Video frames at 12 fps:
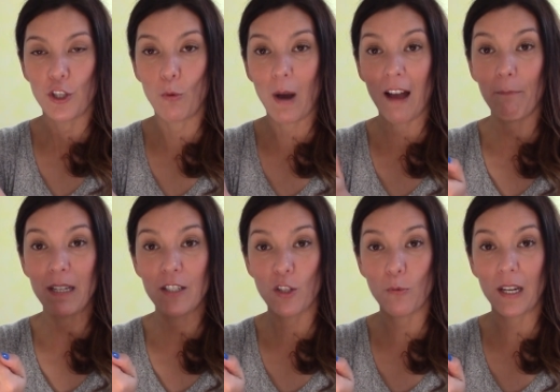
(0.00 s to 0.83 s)
you have
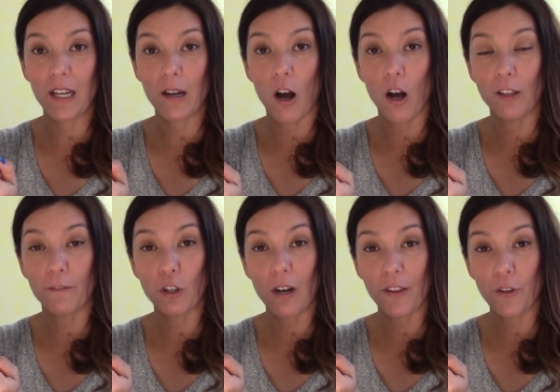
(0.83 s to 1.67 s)
been doing all
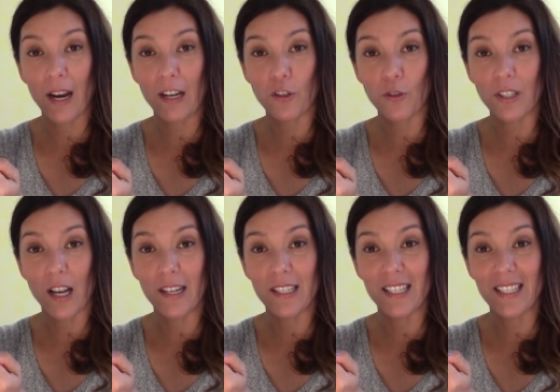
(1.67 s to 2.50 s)
of your other
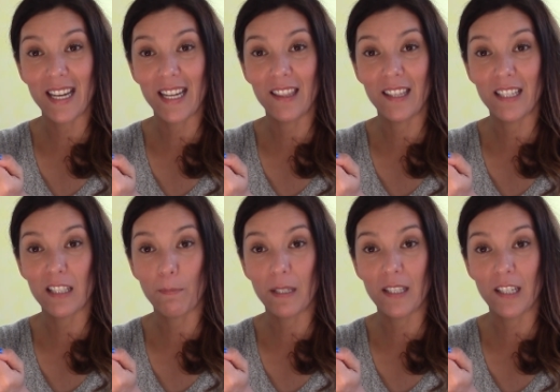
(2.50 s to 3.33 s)
exercises in this
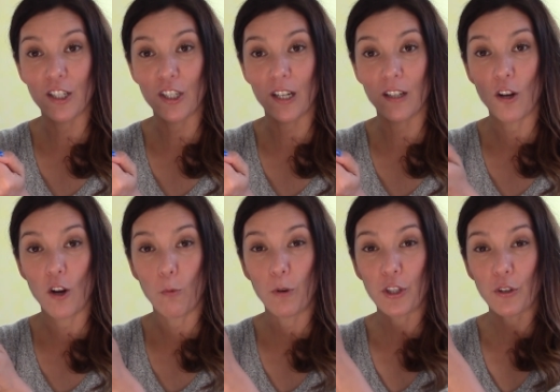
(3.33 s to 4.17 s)
position
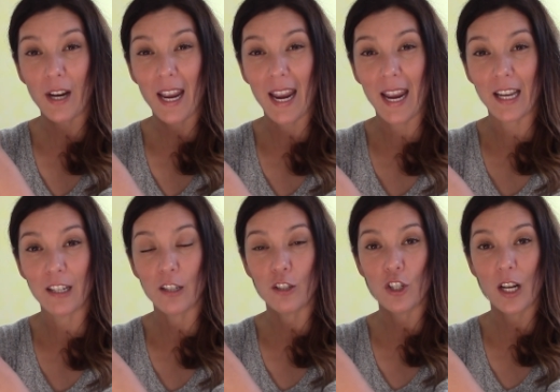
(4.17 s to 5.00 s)
with your
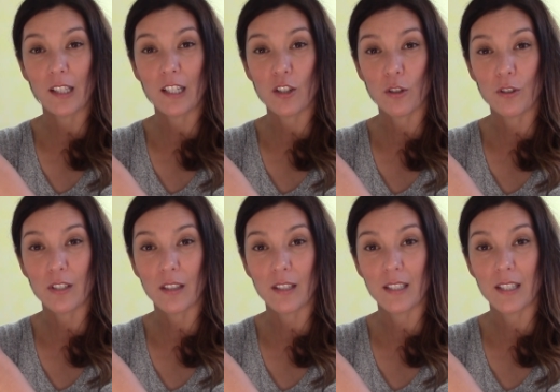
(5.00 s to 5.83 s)
hand gently turned
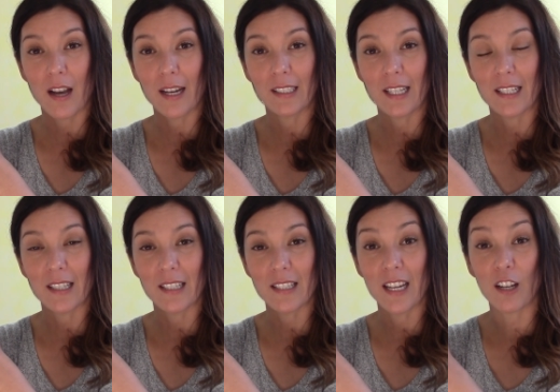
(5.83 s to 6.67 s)
to the side like
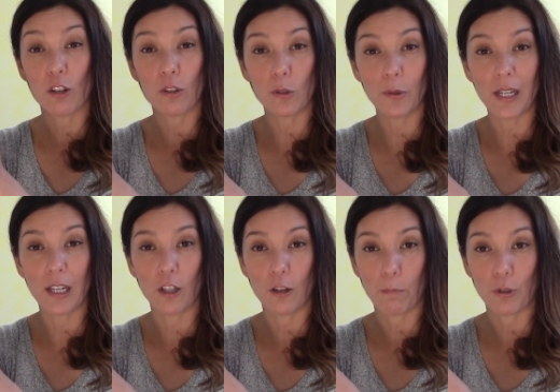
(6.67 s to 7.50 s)
this,
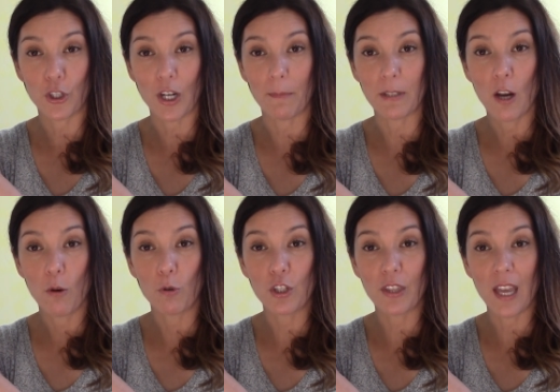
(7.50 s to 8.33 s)
including your push-ups,
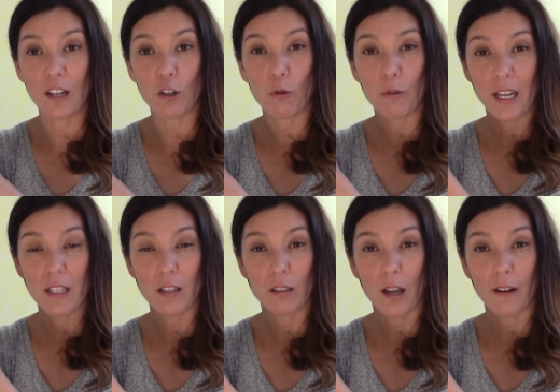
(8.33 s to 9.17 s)
which then
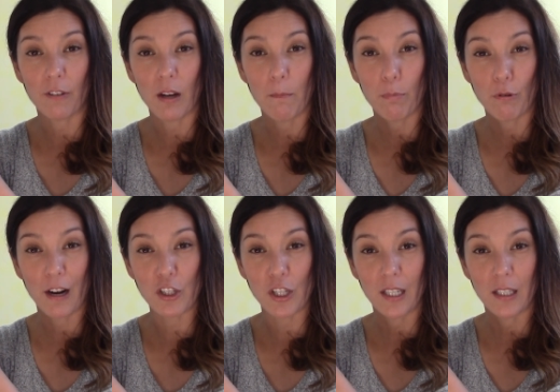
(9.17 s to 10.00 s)
creates a lot of
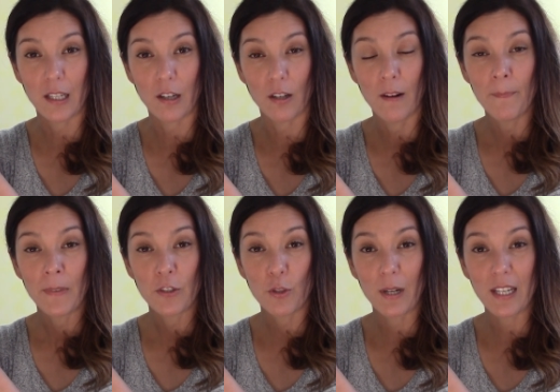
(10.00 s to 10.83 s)
compression in here.
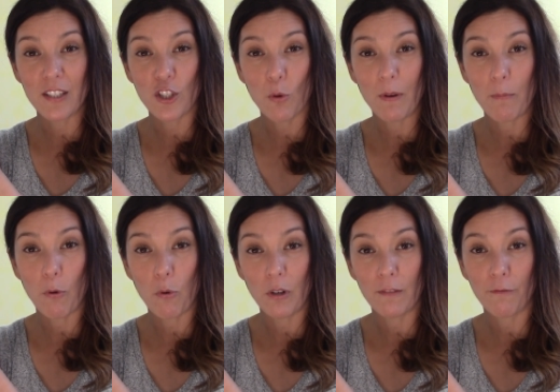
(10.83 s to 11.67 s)
So it is so
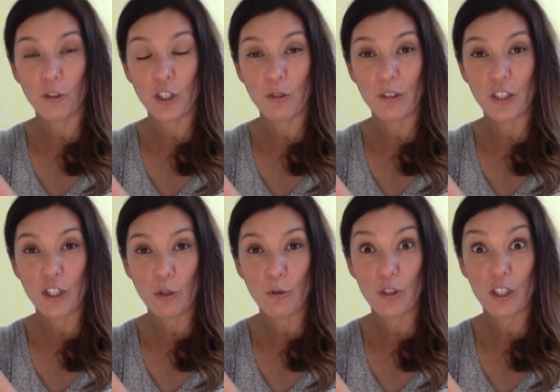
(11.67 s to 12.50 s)
important for you to
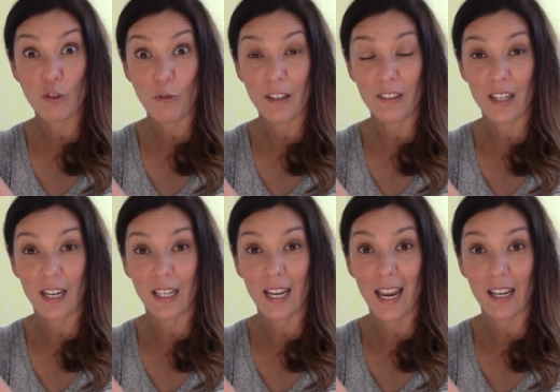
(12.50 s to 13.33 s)
do
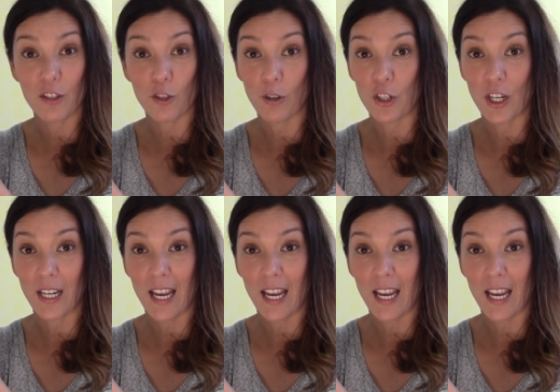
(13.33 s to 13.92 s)
strengthening and stretching